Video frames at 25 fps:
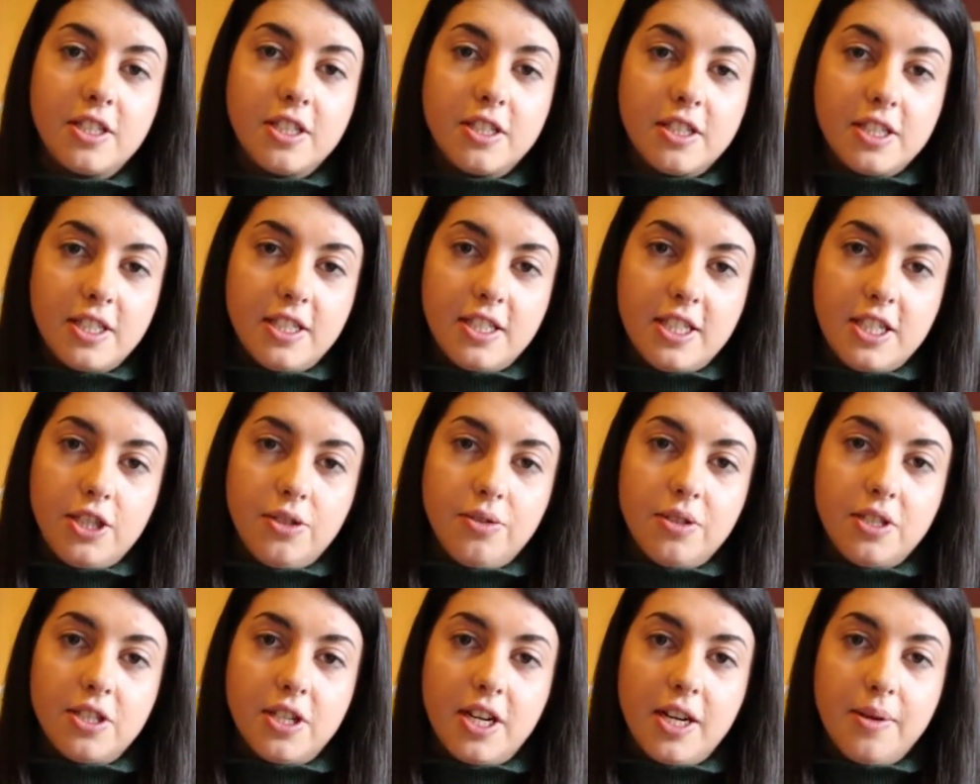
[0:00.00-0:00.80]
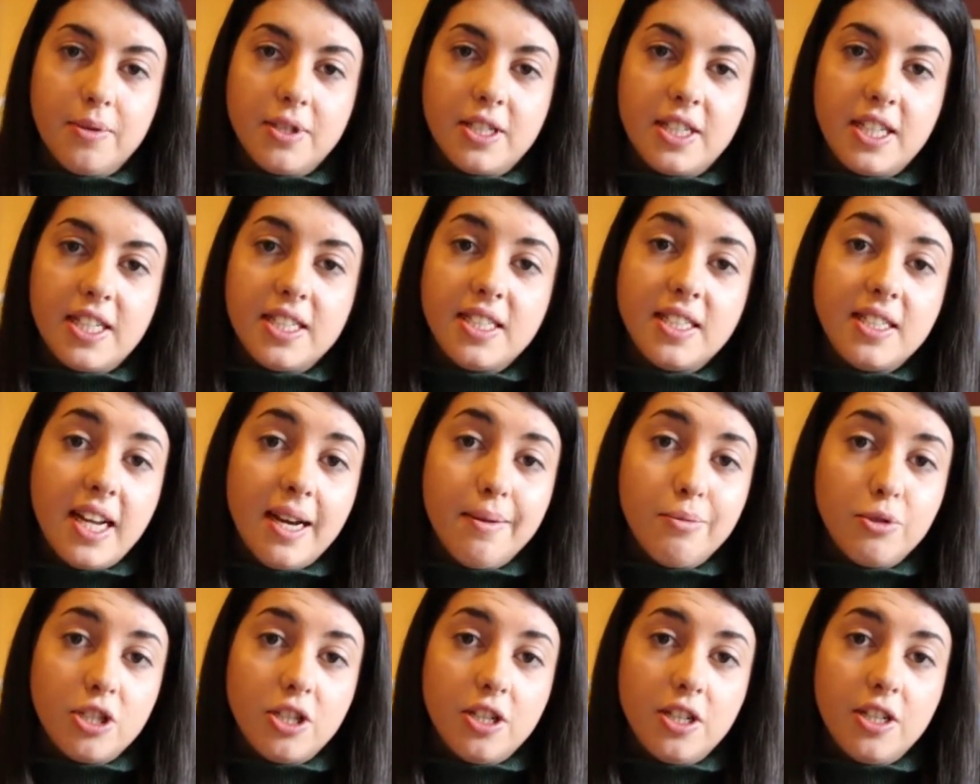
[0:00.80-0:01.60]
constituents are able to get a
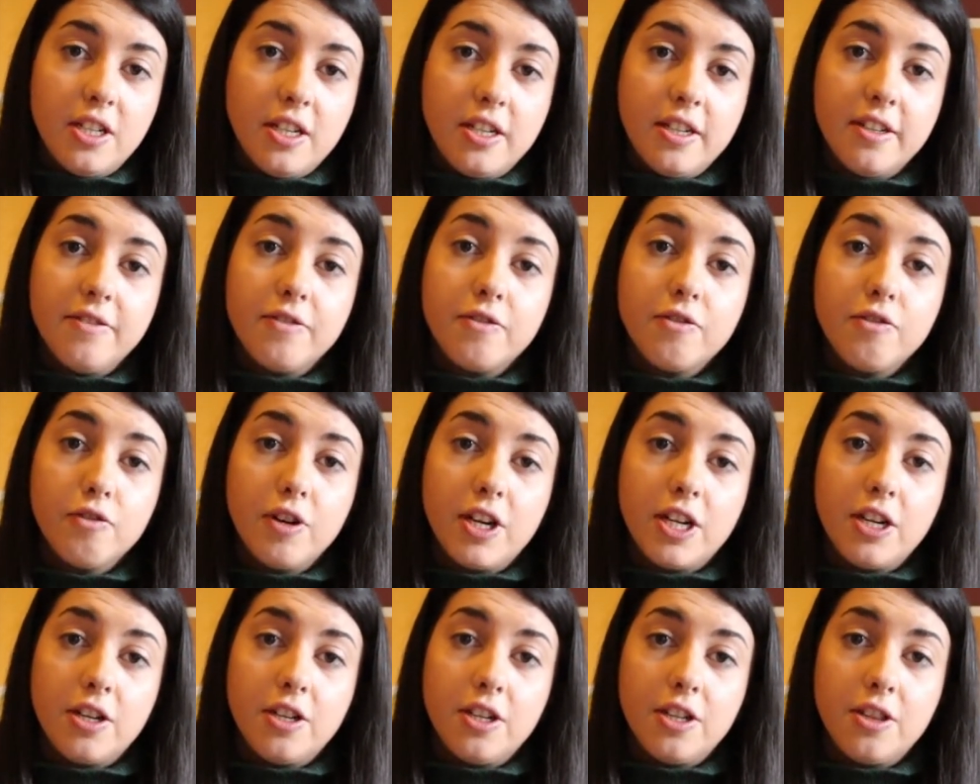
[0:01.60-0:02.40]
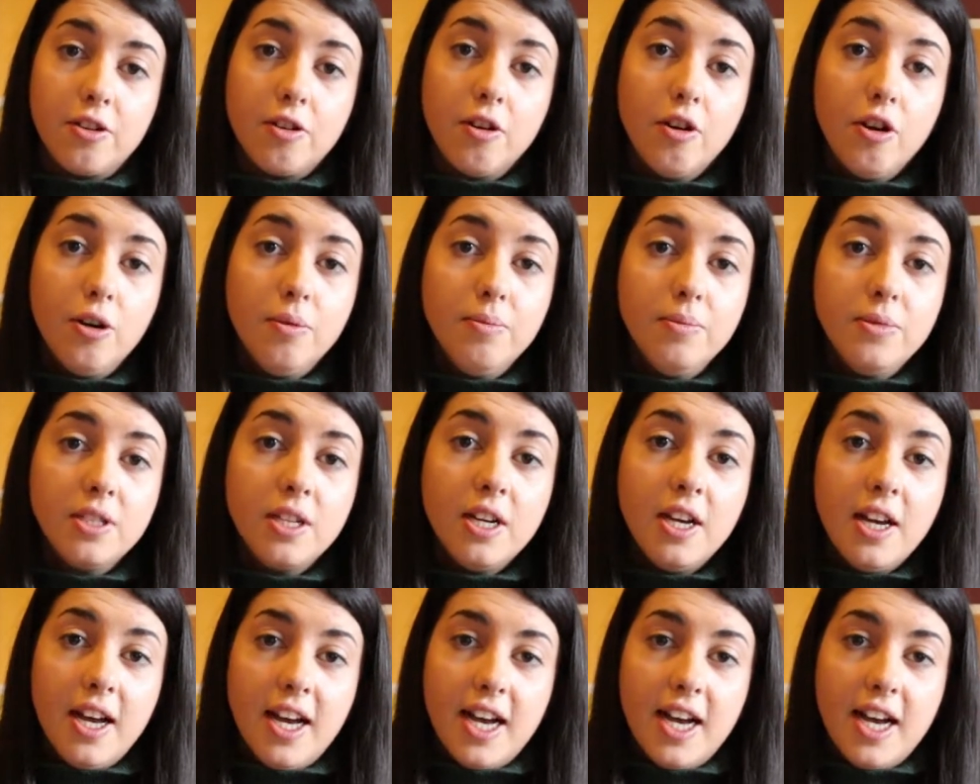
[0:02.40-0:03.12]
snapshot of radon in their homes,